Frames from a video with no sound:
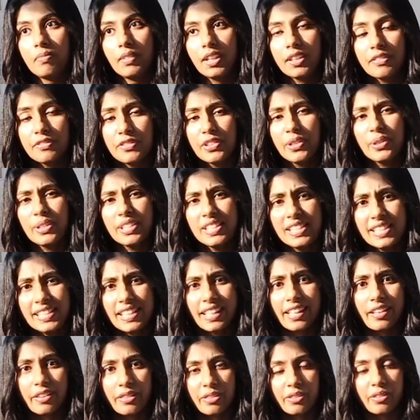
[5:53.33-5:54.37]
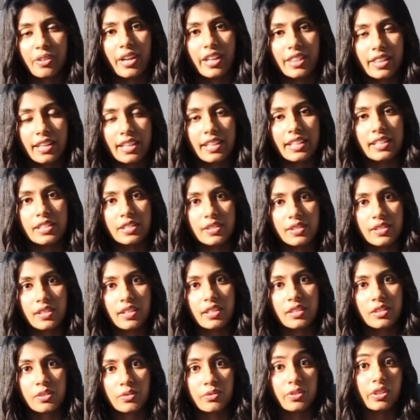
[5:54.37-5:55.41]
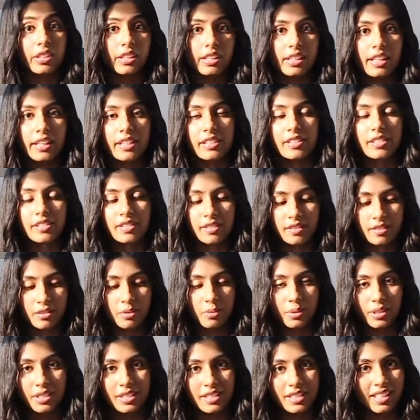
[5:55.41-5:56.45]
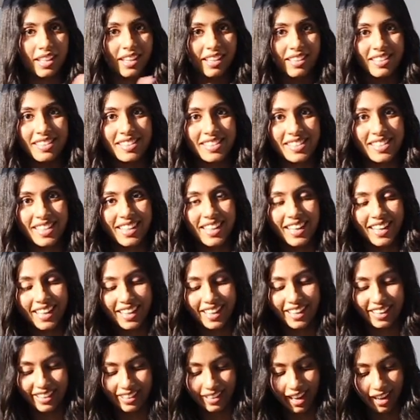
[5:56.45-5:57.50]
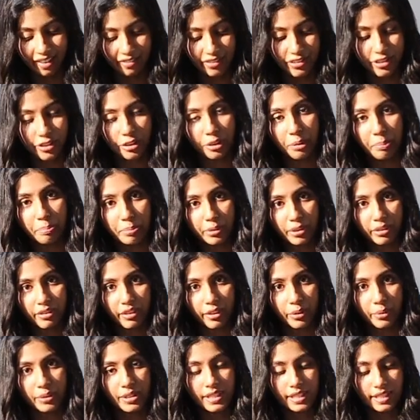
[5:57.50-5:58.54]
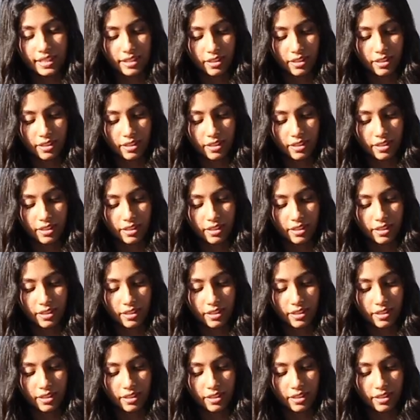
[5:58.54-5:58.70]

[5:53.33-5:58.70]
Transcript: if you can stick it through, I think it's really nice towards the end and after your prerequisites